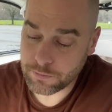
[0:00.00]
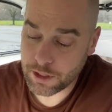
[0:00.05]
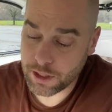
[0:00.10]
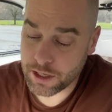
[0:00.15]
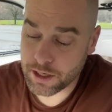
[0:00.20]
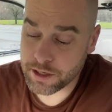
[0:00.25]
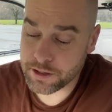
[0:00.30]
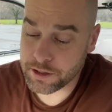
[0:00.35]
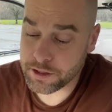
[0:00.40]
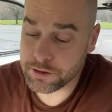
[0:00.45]

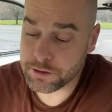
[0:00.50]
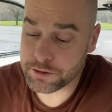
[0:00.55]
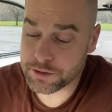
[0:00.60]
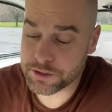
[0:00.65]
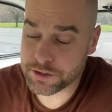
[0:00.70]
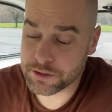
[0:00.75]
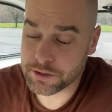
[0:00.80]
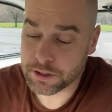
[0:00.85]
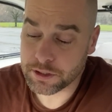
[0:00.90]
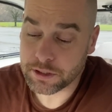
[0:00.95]
and then
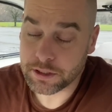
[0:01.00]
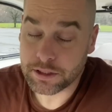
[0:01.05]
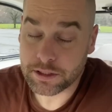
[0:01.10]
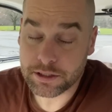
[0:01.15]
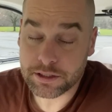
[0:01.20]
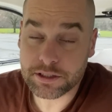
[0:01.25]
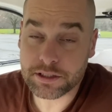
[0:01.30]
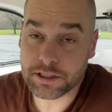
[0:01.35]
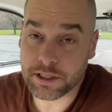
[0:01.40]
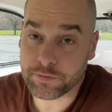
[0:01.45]
there's
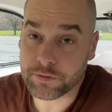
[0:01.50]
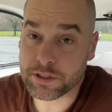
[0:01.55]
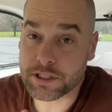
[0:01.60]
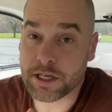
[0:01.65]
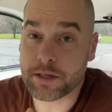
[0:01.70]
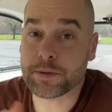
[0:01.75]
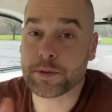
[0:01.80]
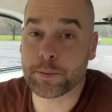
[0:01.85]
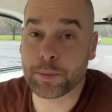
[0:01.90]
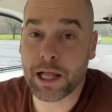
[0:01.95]
different
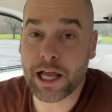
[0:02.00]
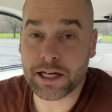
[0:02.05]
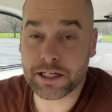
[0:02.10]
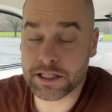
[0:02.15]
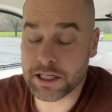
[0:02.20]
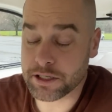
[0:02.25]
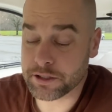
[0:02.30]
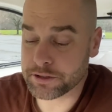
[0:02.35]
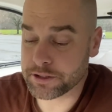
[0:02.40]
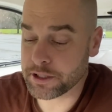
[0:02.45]
types of
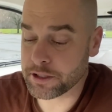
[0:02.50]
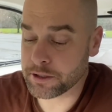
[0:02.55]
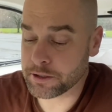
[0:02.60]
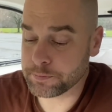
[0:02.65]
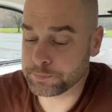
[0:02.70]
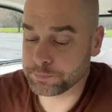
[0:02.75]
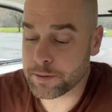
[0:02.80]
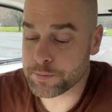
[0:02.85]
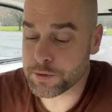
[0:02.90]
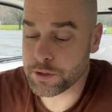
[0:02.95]
blacktail deer.
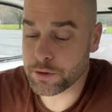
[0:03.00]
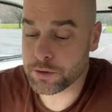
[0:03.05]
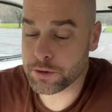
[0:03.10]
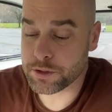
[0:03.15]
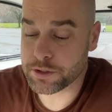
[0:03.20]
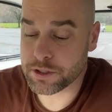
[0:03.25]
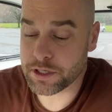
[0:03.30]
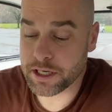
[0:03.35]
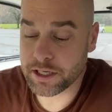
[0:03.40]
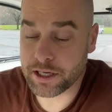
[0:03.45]
So
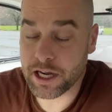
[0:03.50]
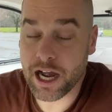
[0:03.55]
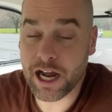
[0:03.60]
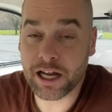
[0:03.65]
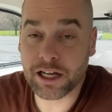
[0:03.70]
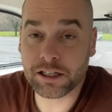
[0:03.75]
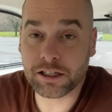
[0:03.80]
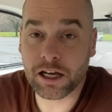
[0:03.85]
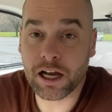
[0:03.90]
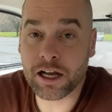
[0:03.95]
there's like
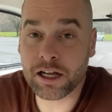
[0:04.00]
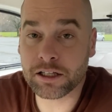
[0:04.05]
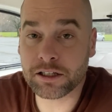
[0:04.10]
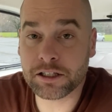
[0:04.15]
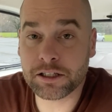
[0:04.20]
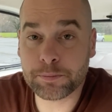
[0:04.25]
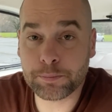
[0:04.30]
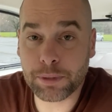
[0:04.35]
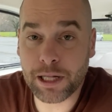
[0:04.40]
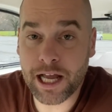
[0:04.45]

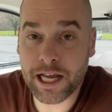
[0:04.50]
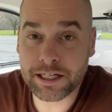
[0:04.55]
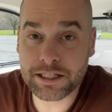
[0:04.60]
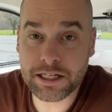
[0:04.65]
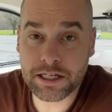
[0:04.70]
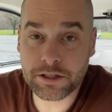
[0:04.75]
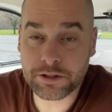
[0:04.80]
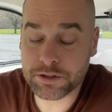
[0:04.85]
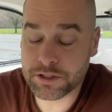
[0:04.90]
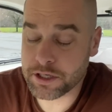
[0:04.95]
island
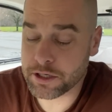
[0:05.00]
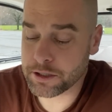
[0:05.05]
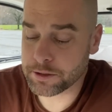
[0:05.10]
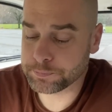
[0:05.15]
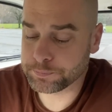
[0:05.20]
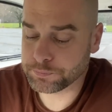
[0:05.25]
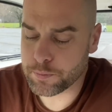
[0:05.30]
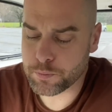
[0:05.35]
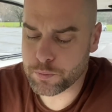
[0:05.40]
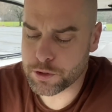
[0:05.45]
blacktail deer,
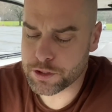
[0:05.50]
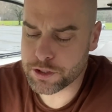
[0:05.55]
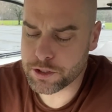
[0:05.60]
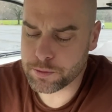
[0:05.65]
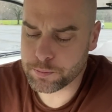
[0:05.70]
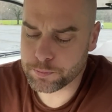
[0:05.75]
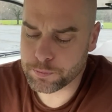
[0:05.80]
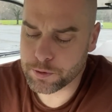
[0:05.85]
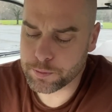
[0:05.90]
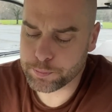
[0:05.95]
which are
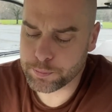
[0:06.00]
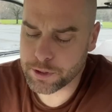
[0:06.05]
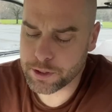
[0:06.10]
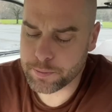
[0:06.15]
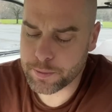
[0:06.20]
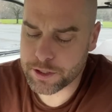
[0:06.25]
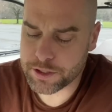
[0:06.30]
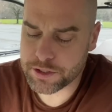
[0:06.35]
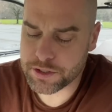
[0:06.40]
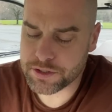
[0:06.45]
pretty
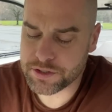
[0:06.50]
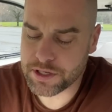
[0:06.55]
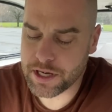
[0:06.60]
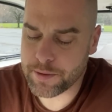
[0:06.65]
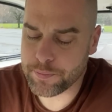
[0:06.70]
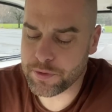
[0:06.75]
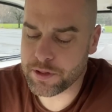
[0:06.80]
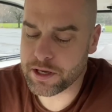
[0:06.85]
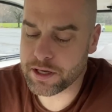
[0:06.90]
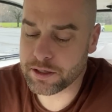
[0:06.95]
much the same
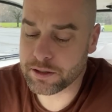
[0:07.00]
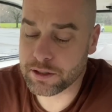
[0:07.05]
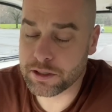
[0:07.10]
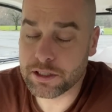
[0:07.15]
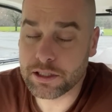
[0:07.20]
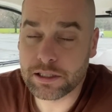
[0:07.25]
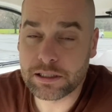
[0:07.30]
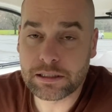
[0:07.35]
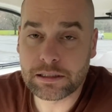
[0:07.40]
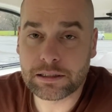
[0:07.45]
thing.
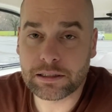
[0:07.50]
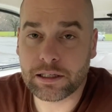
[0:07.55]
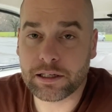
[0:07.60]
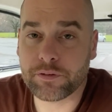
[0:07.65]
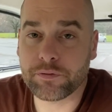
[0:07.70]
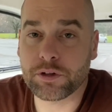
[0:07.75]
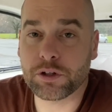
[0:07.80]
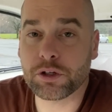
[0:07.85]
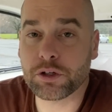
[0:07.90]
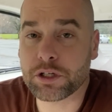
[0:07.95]
Like, if
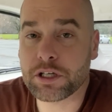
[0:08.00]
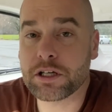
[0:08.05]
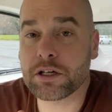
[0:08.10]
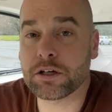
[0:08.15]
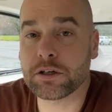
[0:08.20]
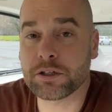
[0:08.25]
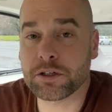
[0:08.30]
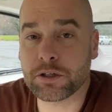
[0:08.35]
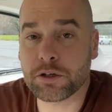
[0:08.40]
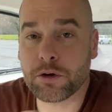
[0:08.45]
you look here
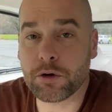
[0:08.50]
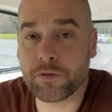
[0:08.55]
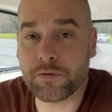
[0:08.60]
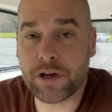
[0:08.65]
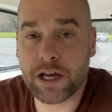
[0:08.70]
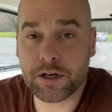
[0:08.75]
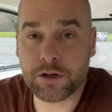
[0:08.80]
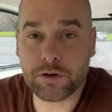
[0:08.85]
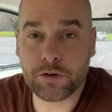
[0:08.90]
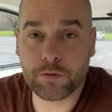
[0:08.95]
and you go to
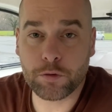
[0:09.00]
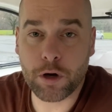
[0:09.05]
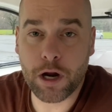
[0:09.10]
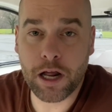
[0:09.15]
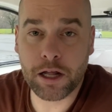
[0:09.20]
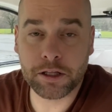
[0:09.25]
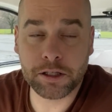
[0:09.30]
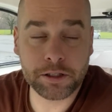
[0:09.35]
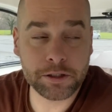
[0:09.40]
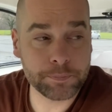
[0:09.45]
Vancouver
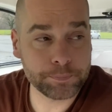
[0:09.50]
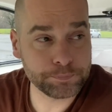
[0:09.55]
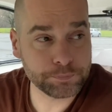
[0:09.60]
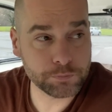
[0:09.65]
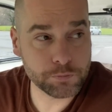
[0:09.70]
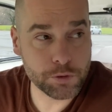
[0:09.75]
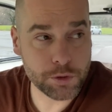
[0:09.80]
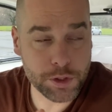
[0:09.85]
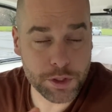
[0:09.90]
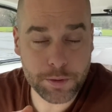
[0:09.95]
Island
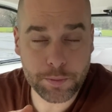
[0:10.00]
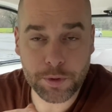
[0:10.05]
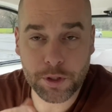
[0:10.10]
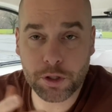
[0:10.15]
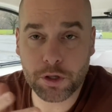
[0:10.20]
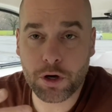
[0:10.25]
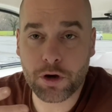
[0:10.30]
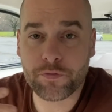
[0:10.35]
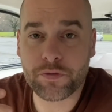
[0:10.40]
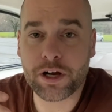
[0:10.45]
or some of the
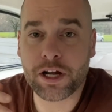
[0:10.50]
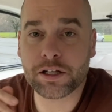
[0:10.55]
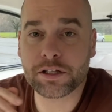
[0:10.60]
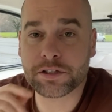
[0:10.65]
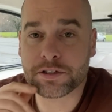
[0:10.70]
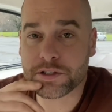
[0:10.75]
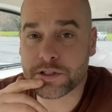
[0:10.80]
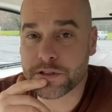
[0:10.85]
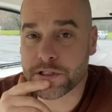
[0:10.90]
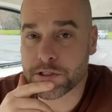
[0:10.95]
Gulf
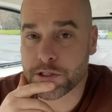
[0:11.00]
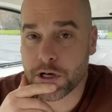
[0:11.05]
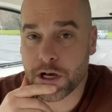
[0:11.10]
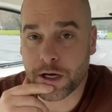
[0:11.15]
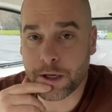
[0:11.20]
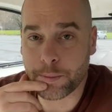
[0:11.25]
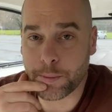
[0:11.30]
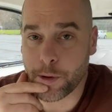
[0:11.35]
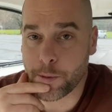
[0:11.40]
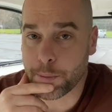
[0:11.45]
Islands and you're
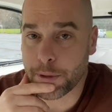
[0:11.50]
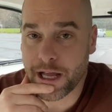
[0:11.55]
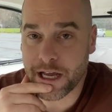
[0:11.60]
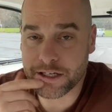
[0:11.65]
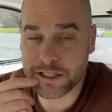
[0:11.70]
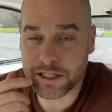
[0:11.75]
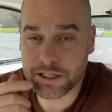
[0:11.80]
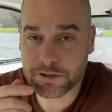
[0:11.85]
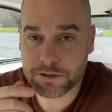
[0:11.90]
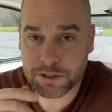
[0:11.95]
talking about
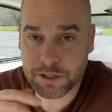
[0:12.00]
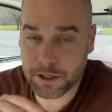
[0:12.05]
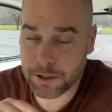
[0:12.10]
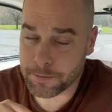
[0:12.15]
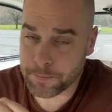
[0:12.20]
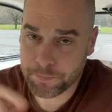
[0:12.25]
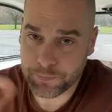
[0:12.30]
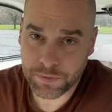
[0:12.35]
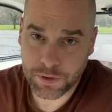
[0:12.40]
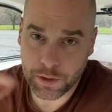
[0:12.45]
blacktail deer,
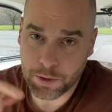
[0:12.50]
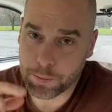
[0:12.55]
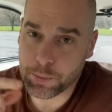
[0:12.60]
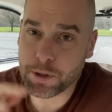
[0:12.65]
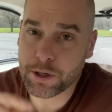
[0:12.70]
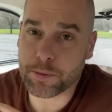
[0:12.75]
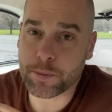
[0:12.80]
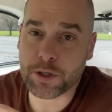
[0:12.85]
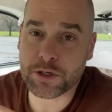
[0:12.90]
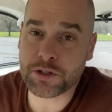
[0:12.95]
they're
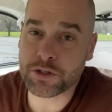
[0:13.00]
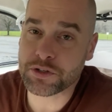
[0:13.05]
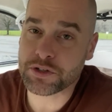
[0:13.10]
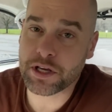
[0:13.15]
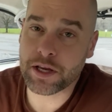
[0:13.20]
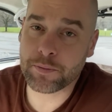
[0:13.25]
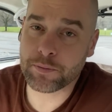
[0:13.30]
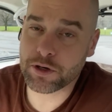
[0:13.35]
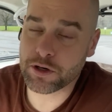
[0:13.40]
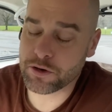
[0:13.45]
pretty much the
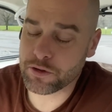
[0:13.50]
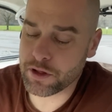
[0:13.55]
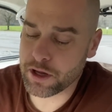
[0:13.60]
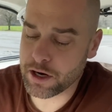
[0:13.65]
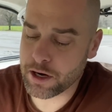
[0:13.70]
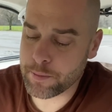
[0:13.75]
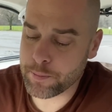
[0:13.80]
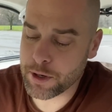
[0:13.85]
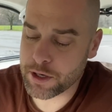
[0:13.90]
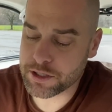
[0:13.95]
same deer that
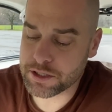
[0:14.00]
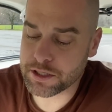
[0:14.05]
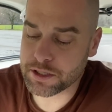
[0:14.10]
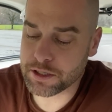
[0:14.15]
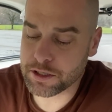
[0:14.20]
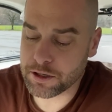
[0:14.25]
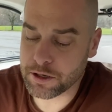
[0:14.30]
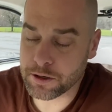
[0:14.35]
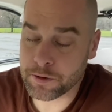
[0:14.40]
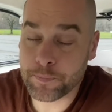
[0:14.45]
I'm hunting
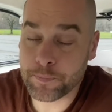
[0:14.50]
here.